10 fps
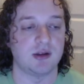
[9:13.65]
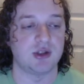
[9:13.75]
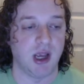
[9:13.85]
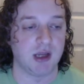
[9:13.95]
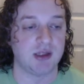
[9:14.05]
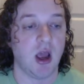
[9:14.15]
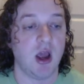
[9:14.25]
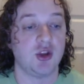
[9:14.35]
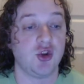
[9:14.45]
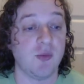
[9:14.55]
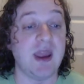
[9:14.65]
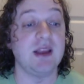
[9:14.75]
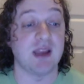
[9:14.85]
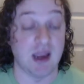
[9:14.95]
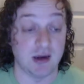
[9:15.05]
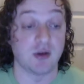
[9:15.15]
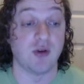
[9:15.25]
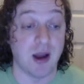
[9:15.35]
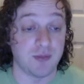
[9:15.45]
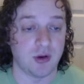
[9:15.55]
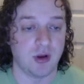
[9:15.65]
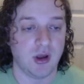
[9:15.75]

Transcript: checks to maintain a grapple.